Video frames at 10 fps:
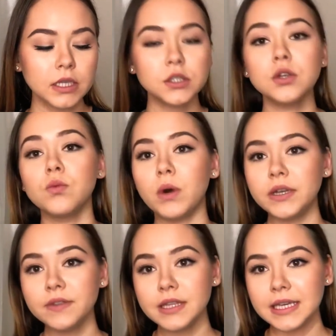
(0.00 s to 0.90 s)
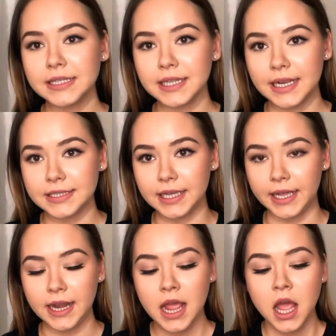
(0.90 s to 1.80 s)
So one of the things that I
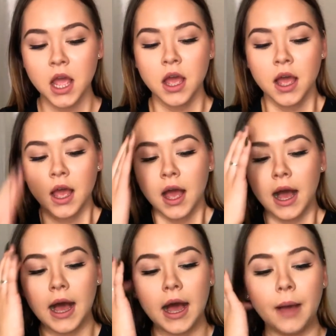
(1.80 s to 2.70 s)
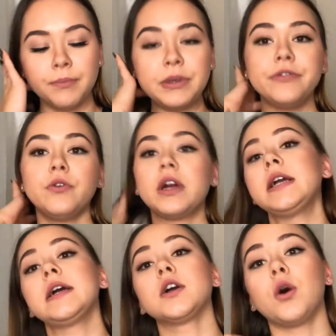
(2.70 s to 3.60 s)
did
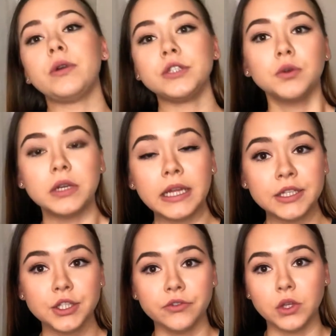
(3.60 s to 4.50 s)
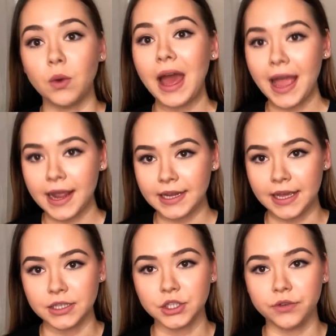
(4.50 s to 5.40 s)
before going to an interview, any
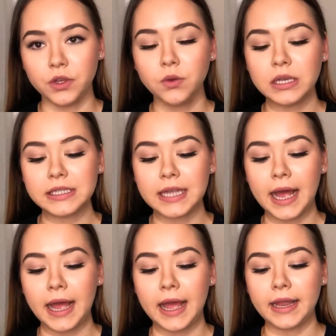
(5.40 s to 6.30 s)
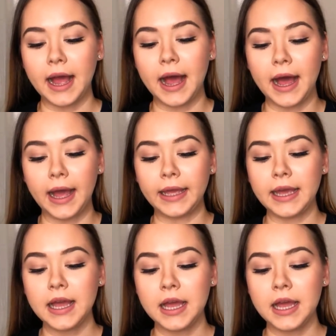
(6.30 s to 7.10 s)
interview, is that I